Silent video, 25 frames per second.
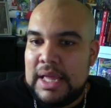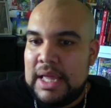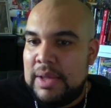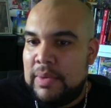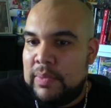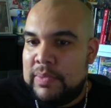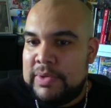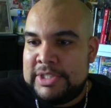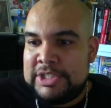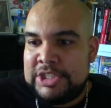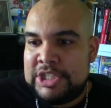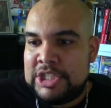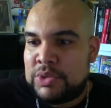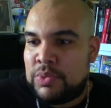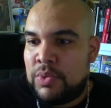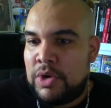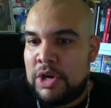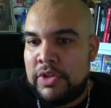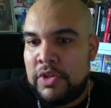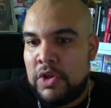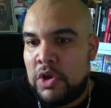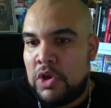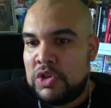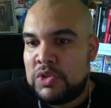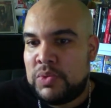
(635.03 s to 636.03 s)
it was just
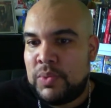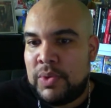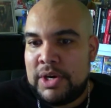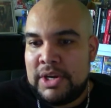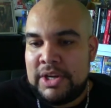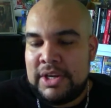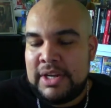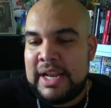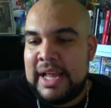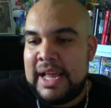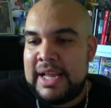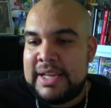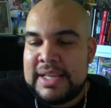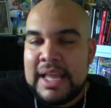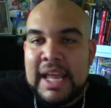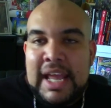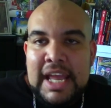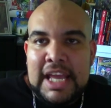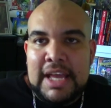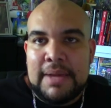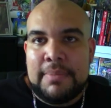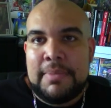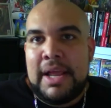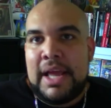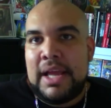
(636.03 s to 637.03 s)
one of those where you're like,
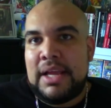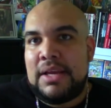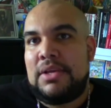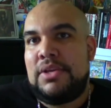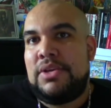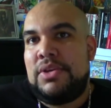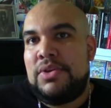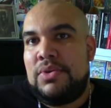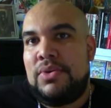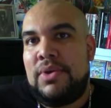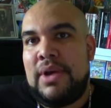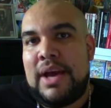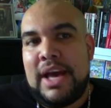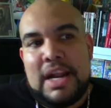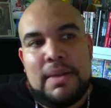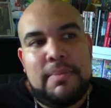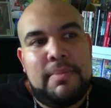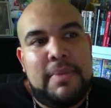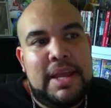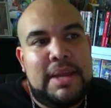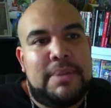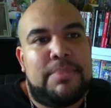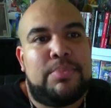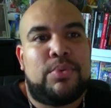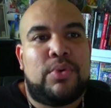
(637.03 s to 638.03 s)
damn, like, you gotta
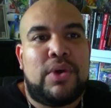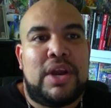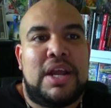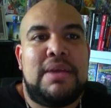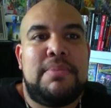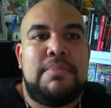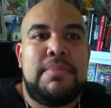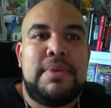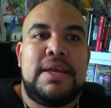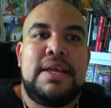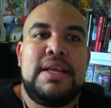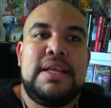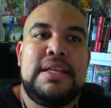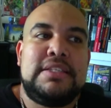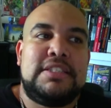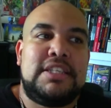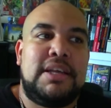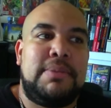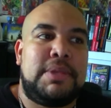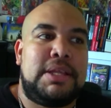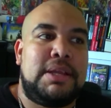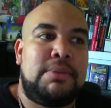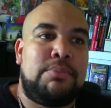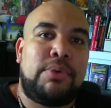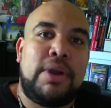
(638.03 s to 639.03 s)
make Bray mean
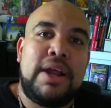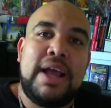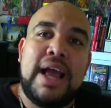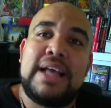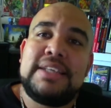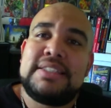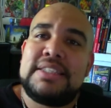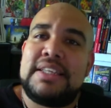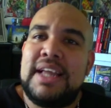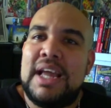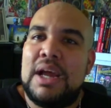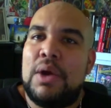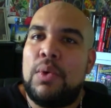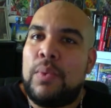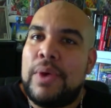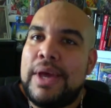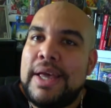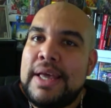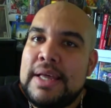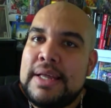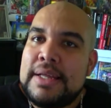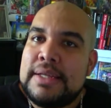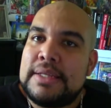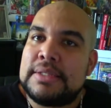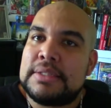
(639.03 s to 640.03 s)
something. Bray has to get
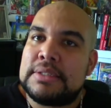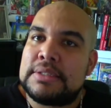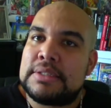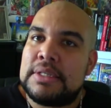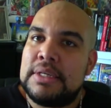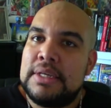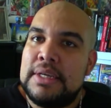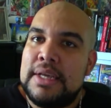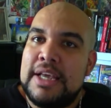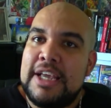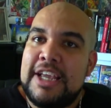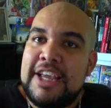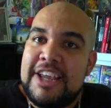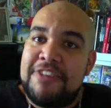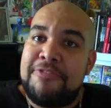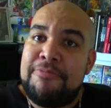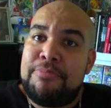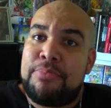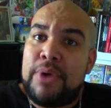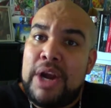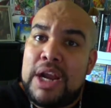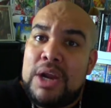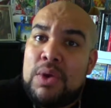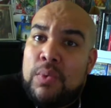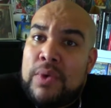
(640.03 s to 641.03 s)
wins.
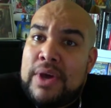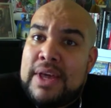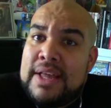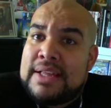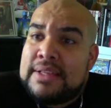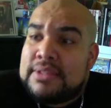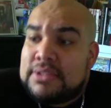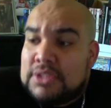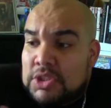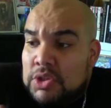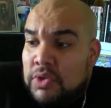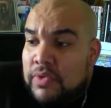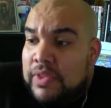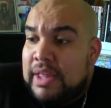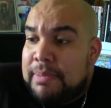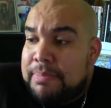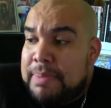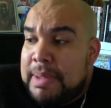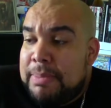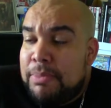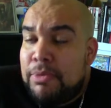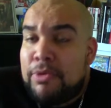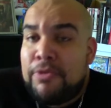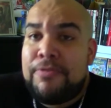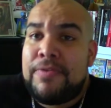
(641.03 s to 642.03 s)
Give Bray wins so that
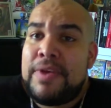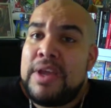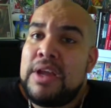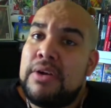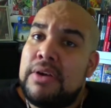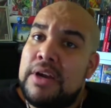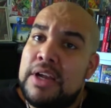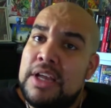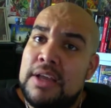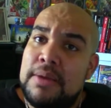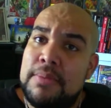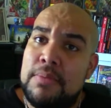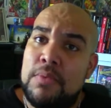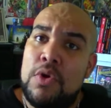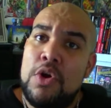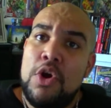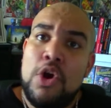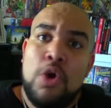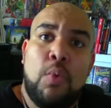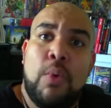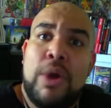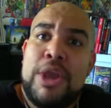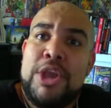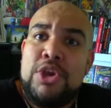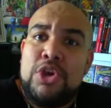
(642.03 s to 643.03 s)
people fear him.
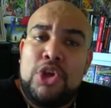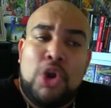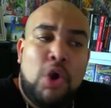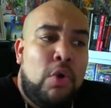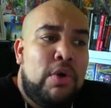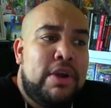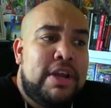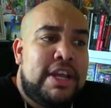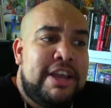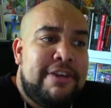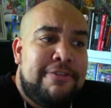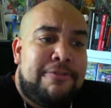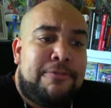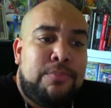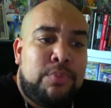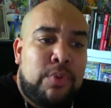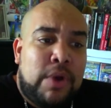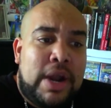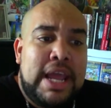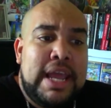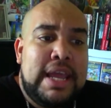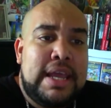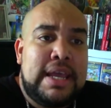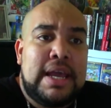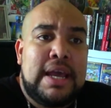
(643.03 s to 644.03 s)
When you don't give
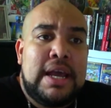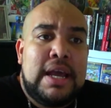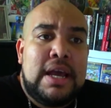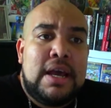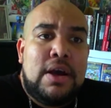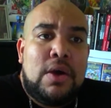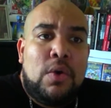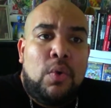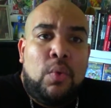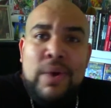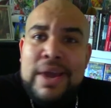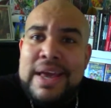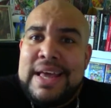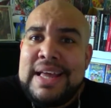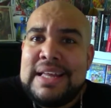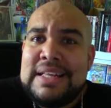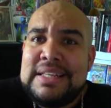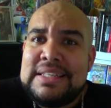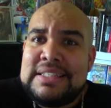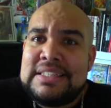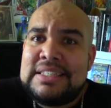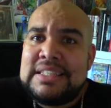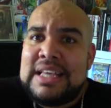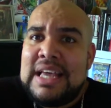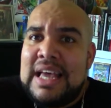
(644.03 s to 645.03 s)
Bray
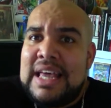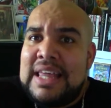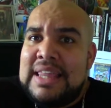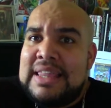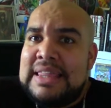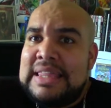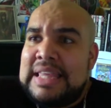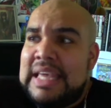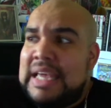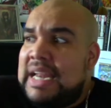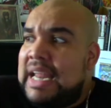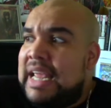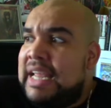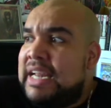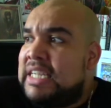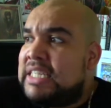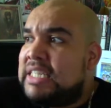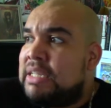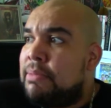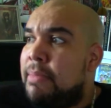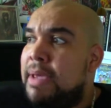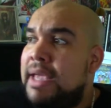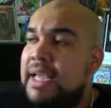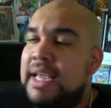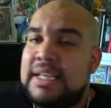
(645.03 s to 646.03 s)
wins, then it
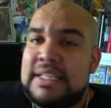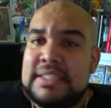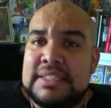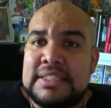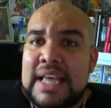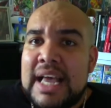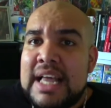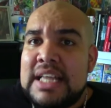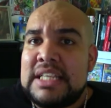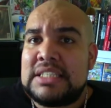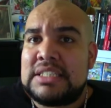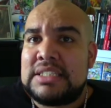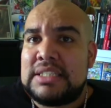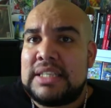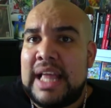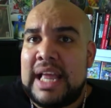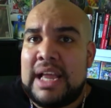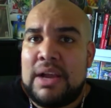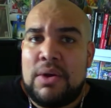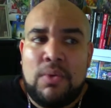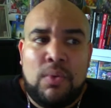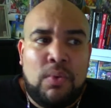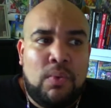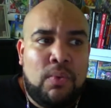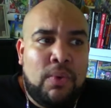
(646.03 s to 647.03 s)
doesn't make sense,
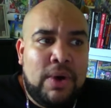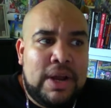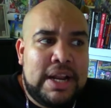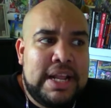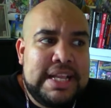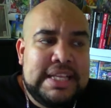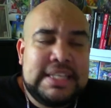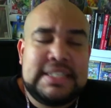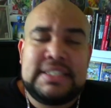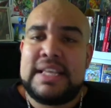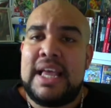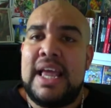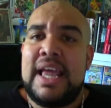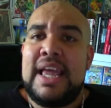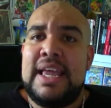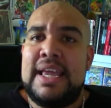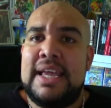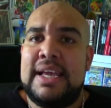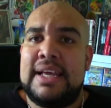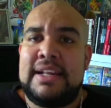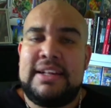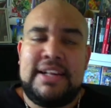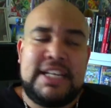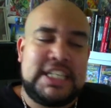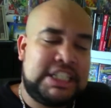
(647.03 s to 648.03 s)
like, what he's
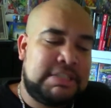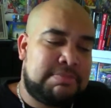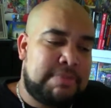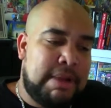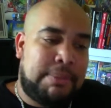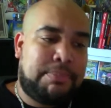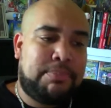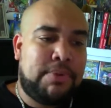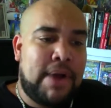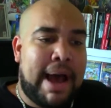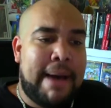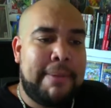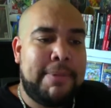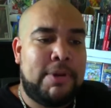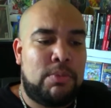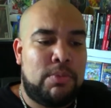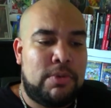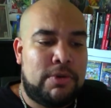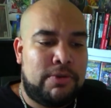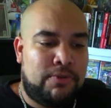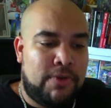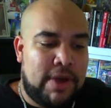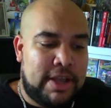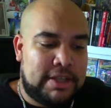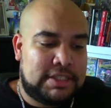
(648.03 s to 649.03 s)
saying. This is my
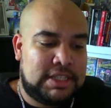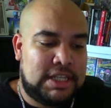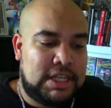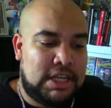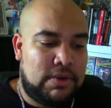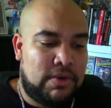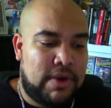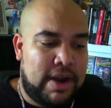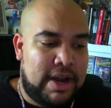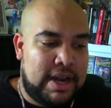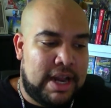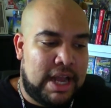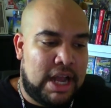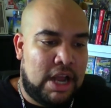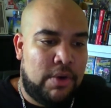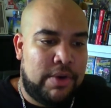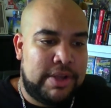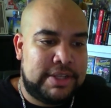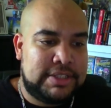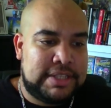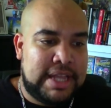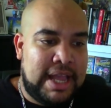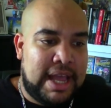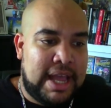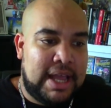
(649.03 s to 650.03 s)
problem with wrestling right now,
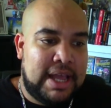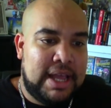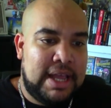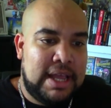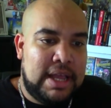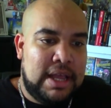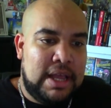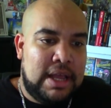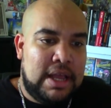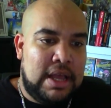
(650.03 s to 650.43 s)
is that